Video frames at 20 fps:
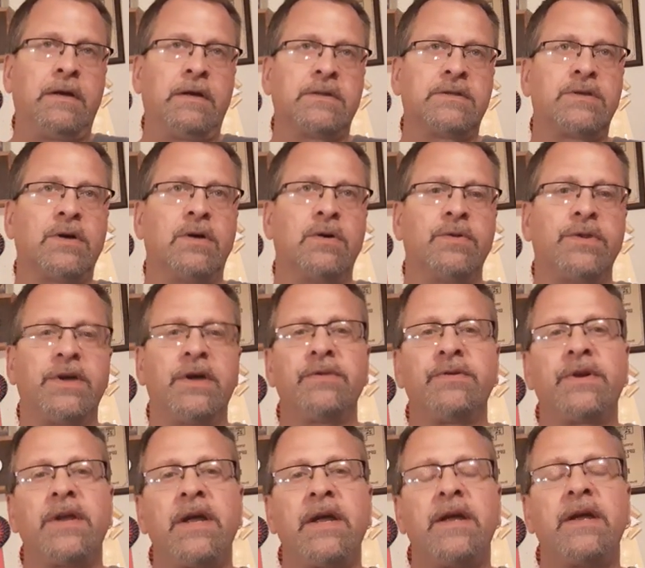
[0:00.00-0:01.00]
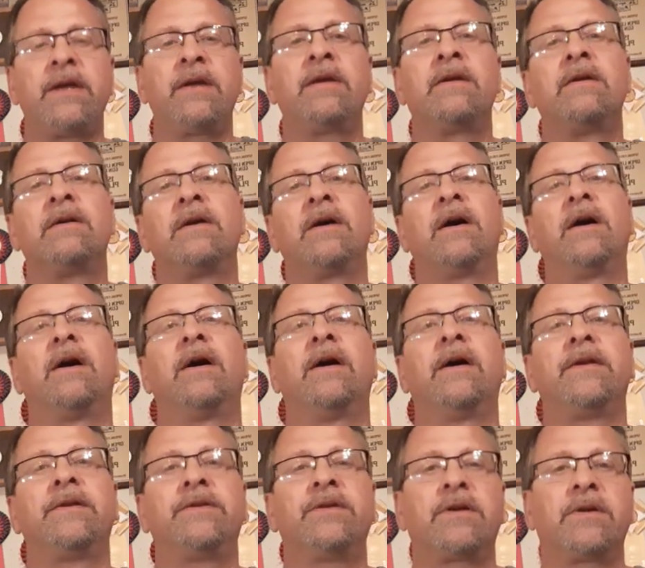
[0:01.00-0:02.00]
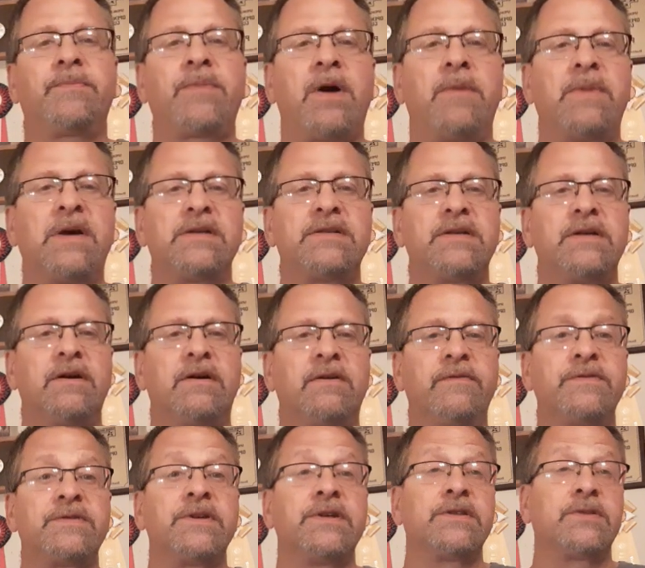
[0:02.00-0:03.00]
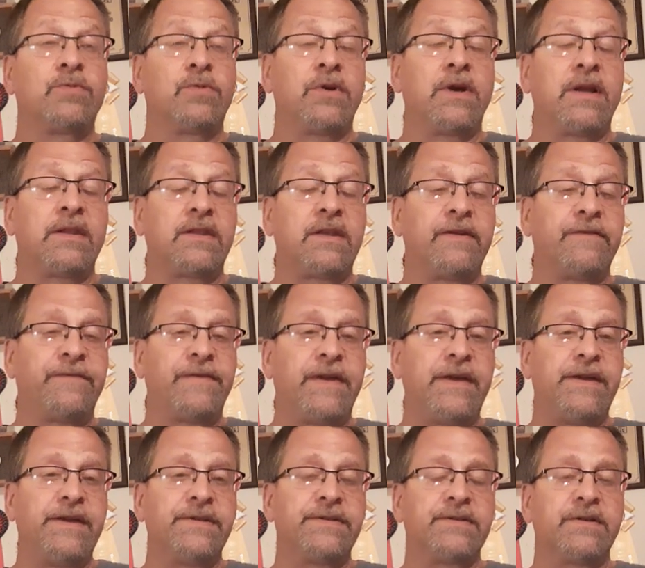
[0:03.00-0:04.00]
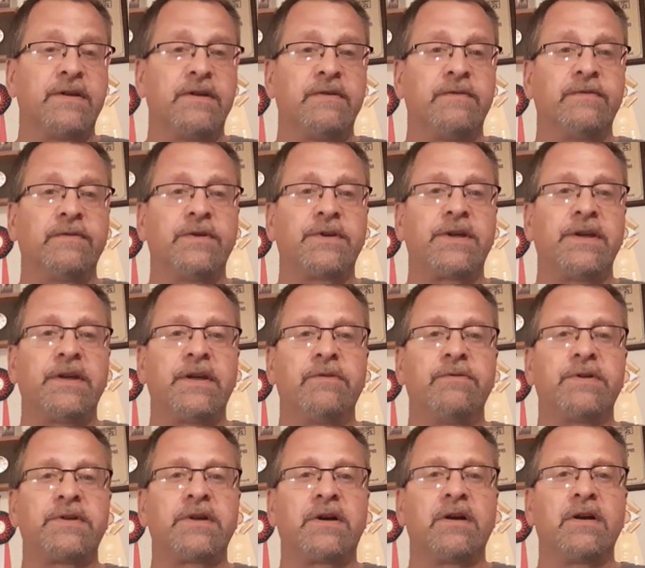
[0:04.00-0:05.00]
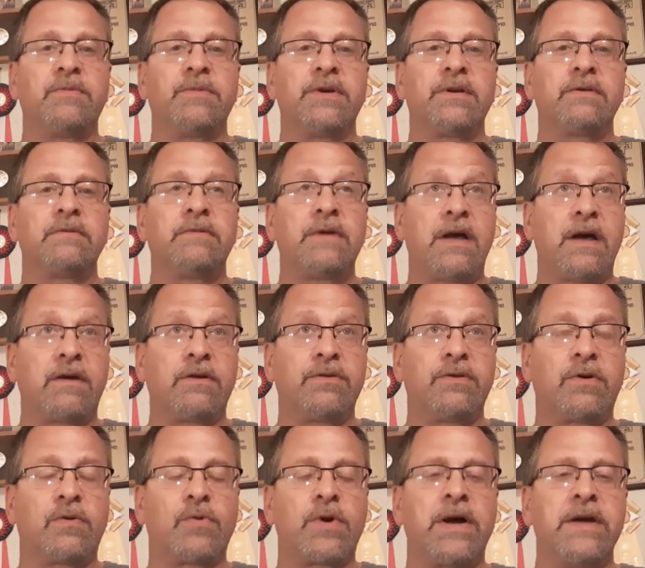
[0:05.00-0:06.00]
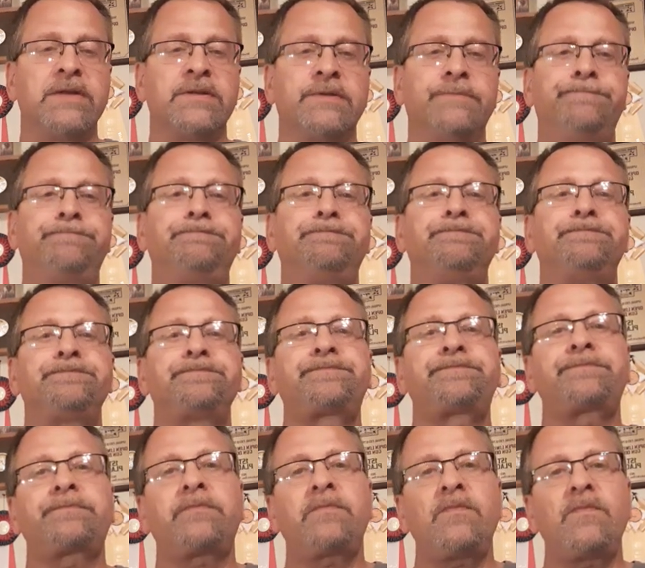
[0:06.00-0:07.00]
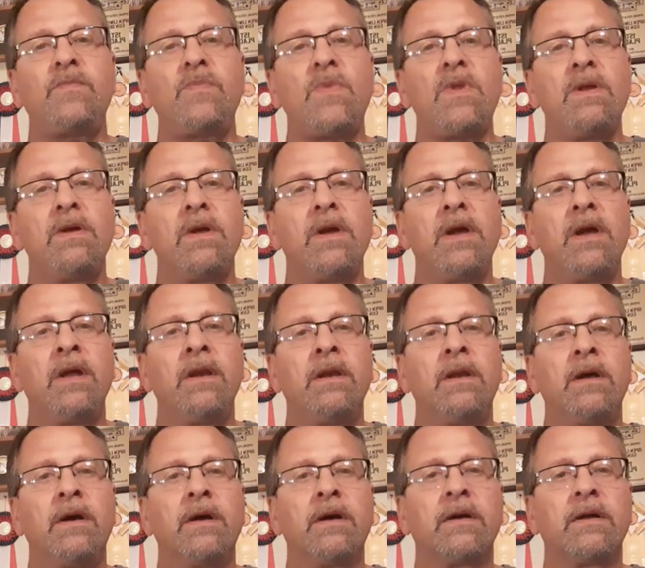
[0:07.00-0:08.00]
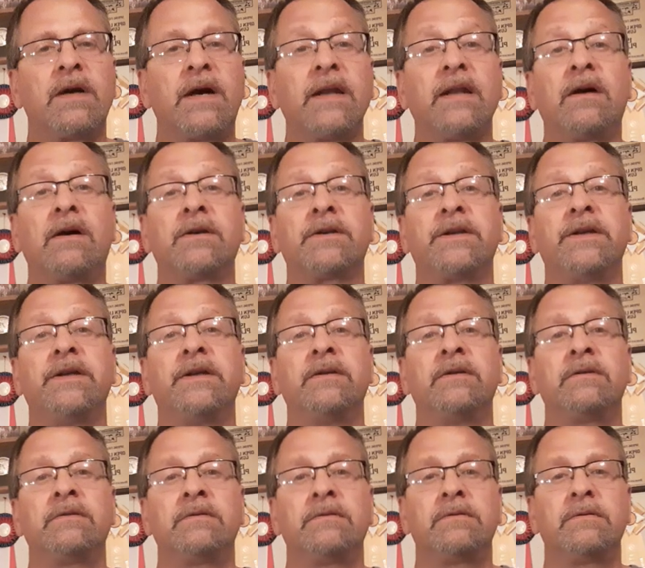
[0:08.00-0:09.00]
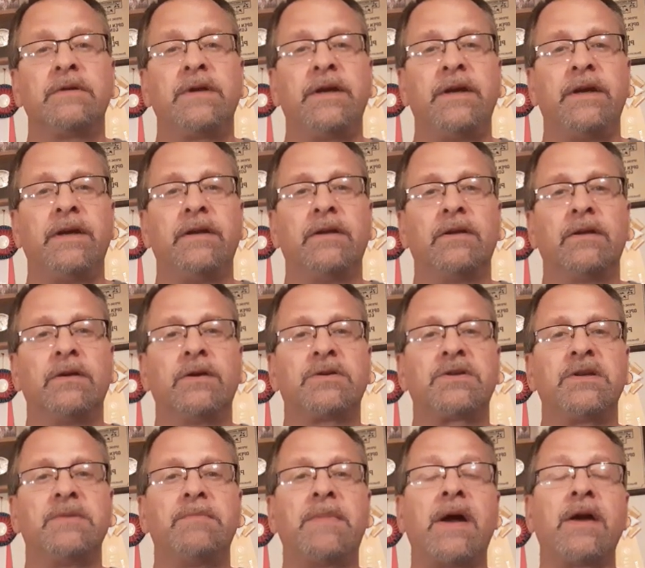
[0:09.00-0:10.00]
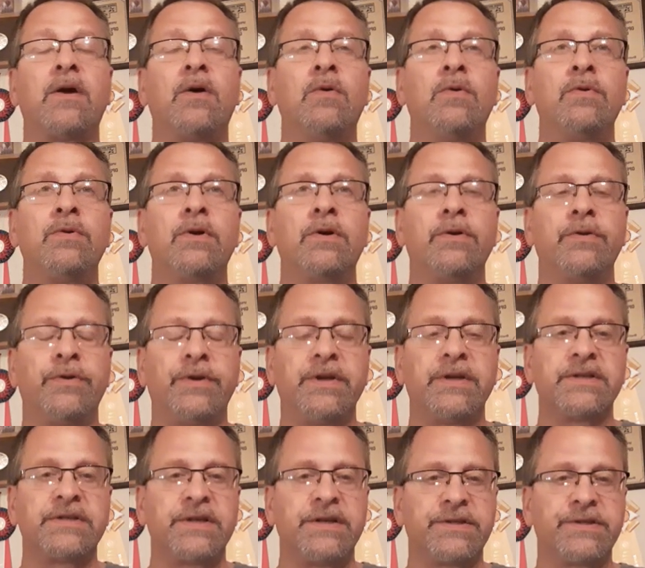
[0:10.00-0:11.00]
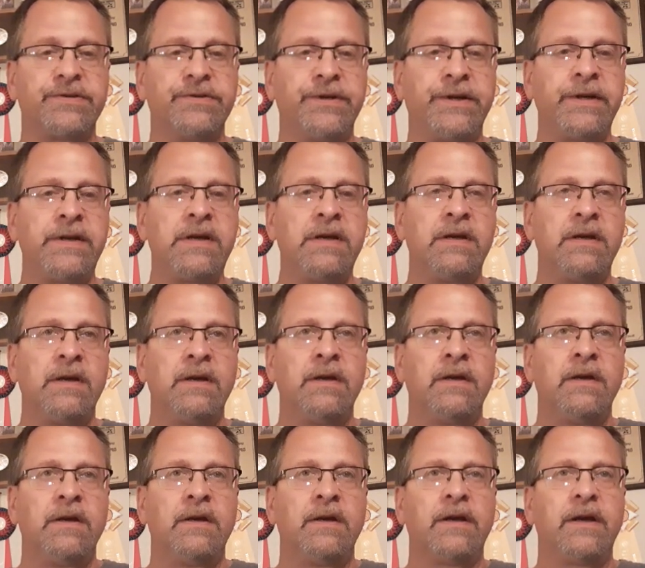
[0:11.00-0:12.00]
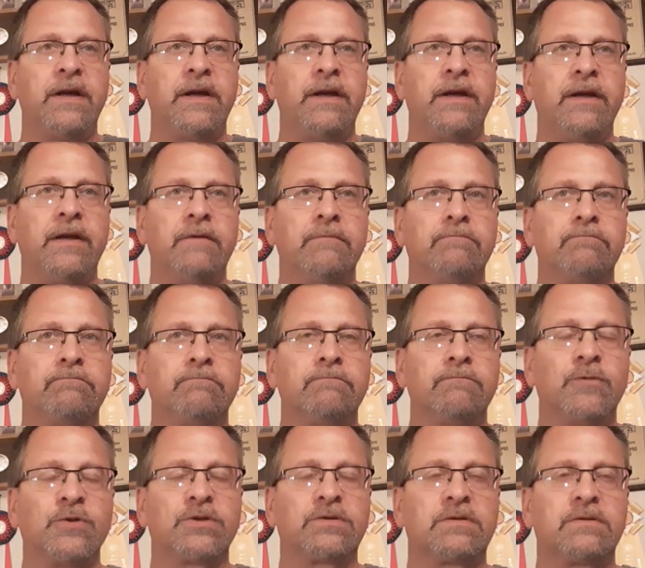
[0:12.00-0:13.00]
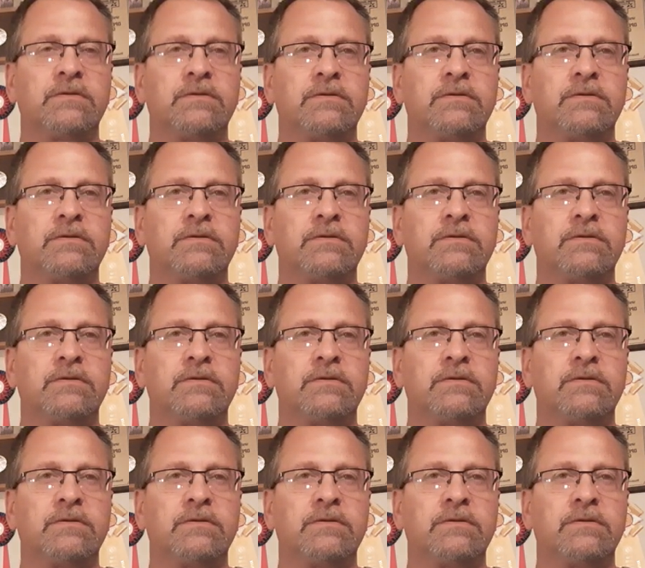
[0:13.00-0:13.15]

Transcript: So the other day, I took it upon myself, since we're at that phase of looking at retirement out on the horizon, and uh, I logged in and looked at my own earnings history and was